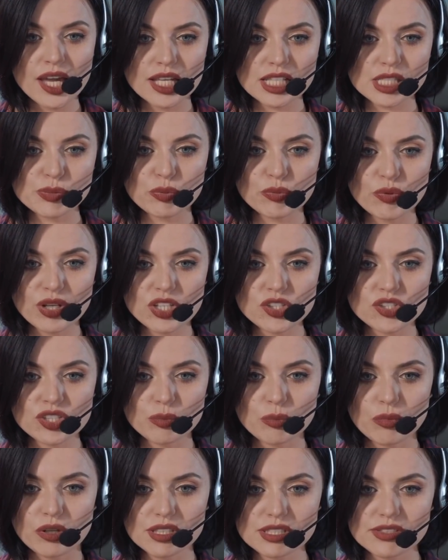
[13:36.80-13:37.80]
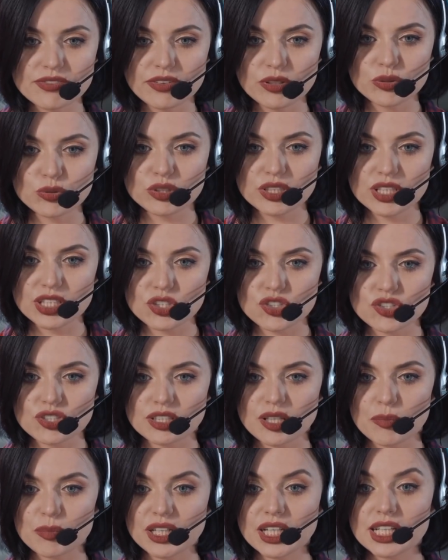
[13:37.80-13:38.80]
compensation and benefits
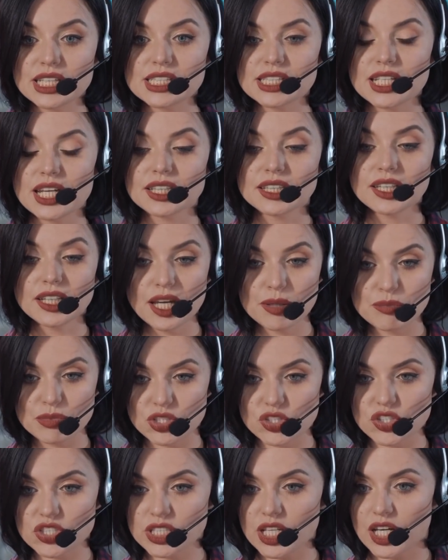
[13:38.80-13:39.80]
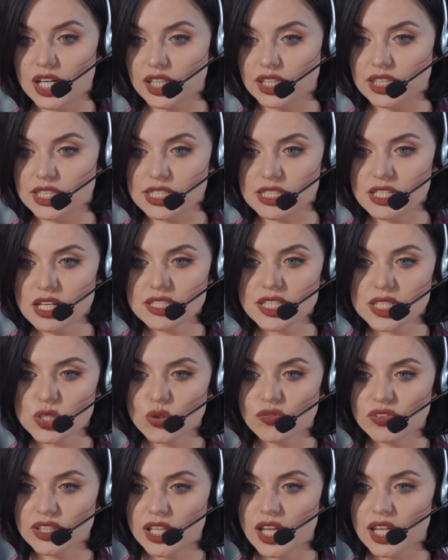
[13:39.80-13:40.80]
package, I also believe
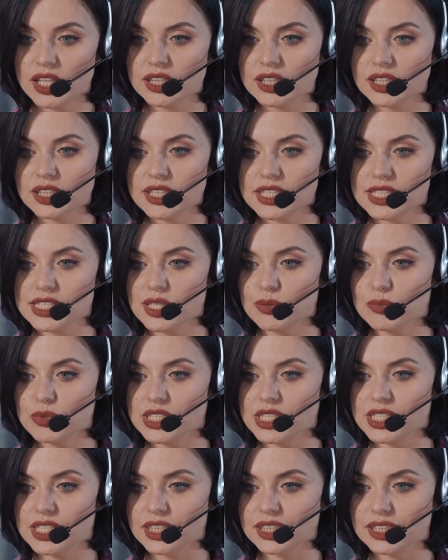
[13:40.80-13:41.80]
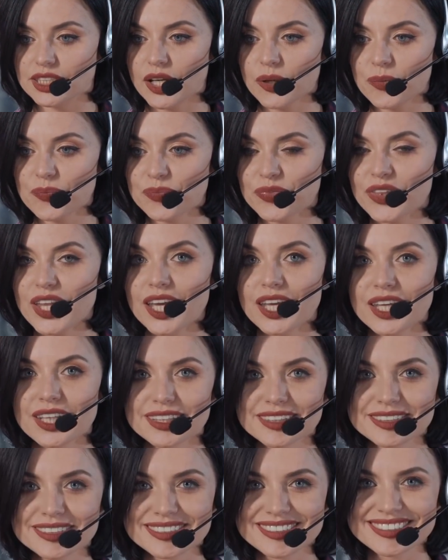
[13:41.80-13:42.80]
that a call
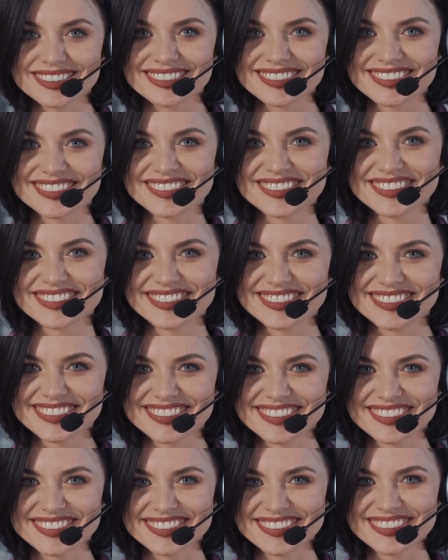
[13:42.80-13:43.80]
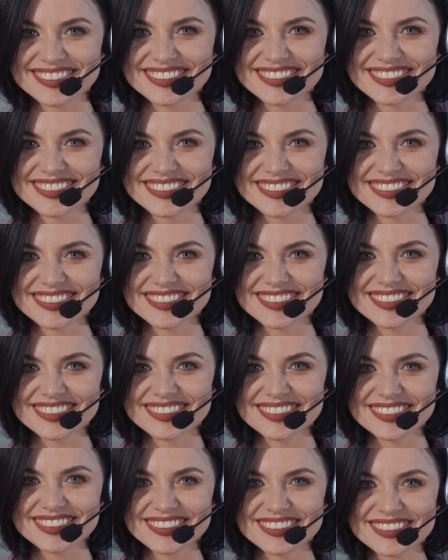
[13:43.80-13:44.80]
center company is fit for my
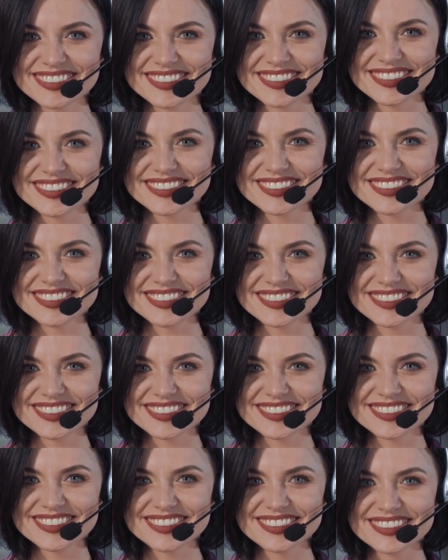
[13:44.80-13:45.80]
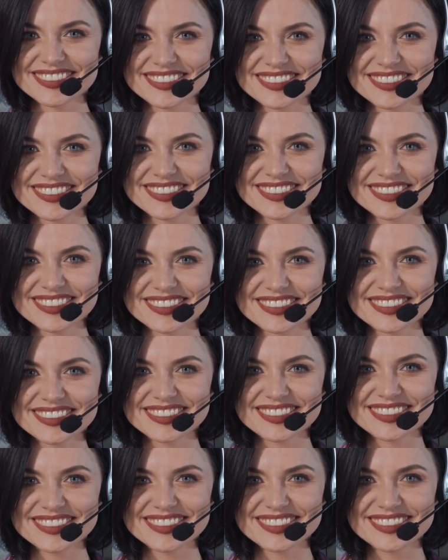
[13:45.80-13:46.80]
lifestyle right now. And
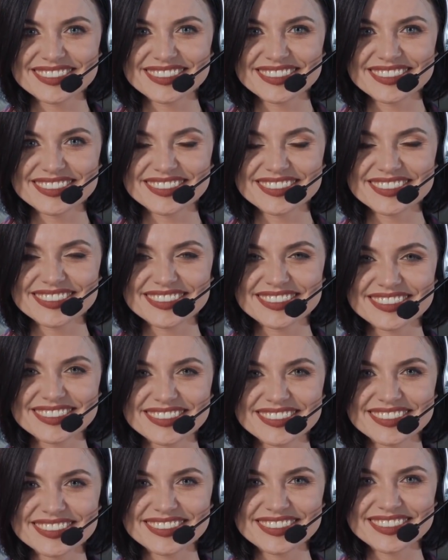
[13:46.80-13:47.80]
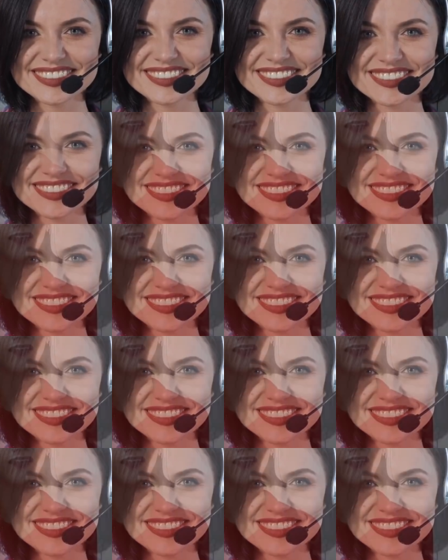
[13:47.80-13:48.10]
since I'm very dynamic and I